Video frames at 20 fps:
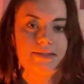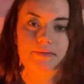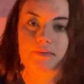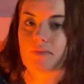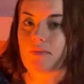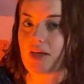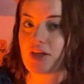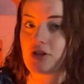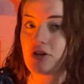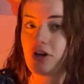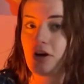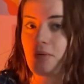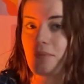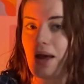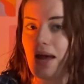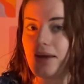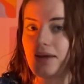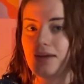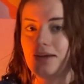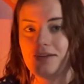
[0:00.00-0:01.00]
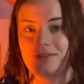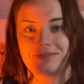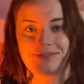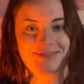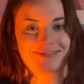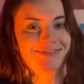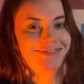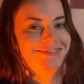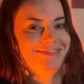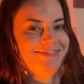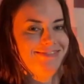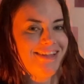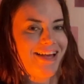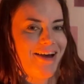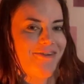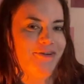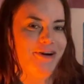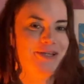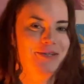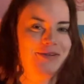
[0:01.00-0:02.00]
make sure you come back
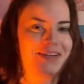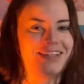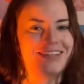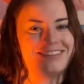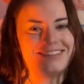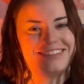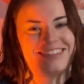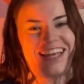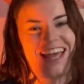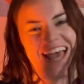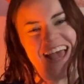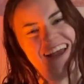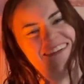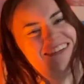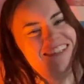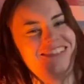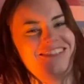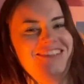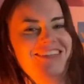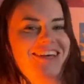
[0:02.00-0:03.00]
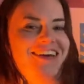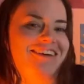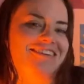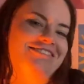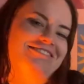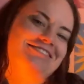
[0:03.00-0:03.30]
and watch me every Sunday.